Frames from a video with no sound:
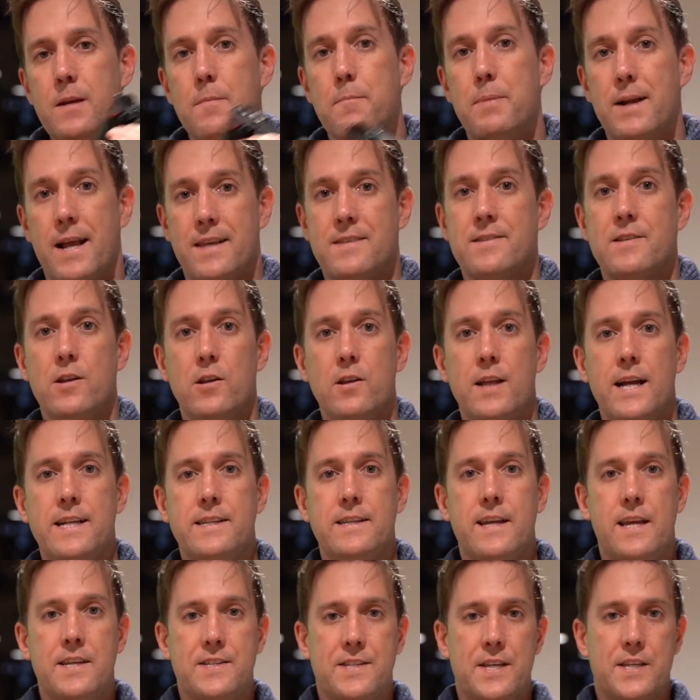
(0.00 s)
but I still like
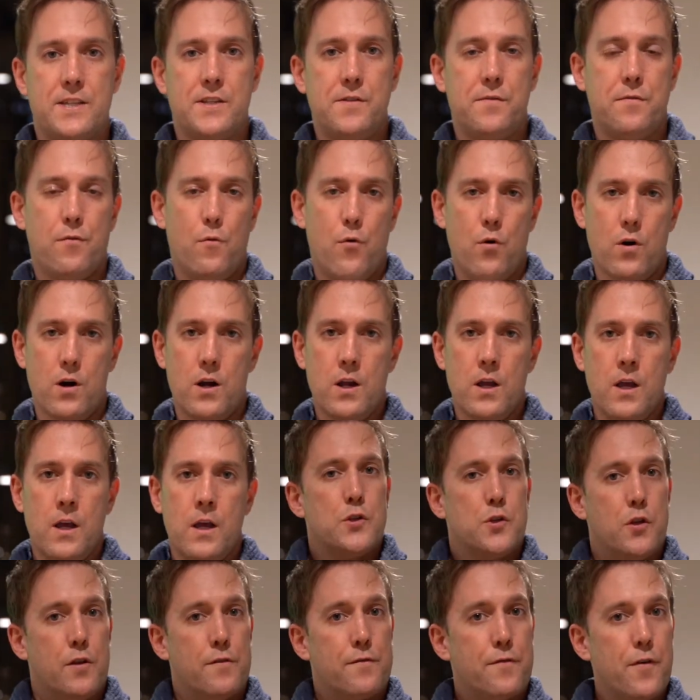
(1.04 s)
the a64.
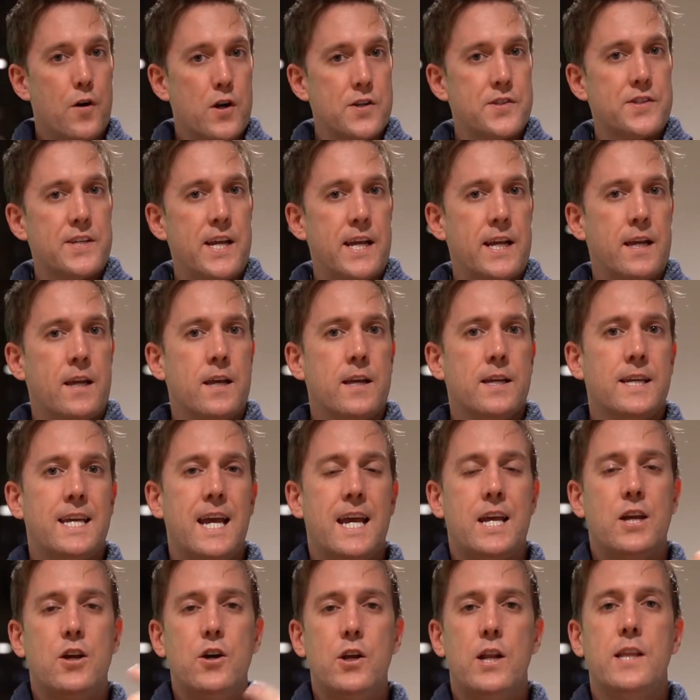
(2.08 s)
So the first thing,
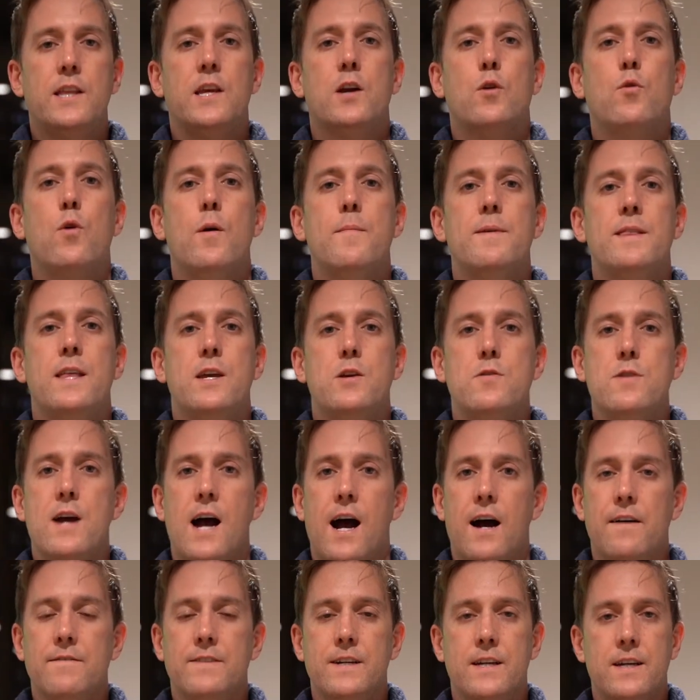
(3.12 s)
get good at the equipment that you
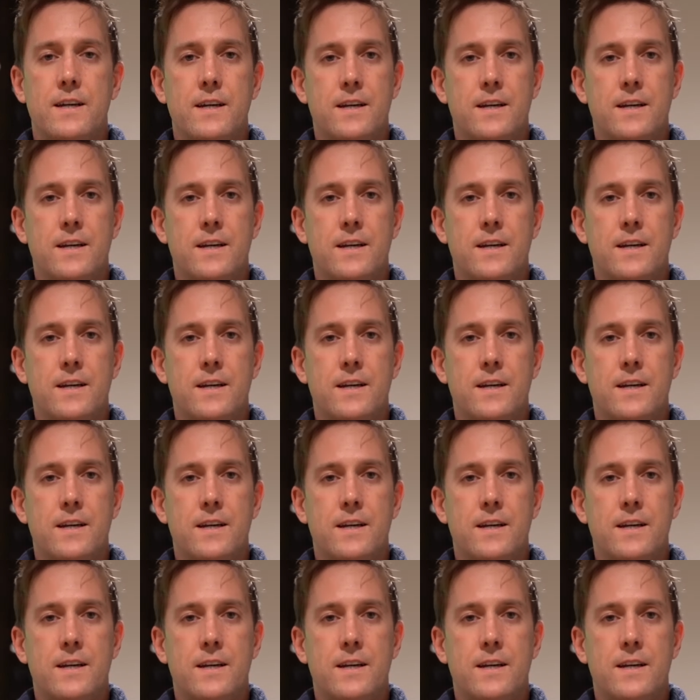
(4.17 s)
have.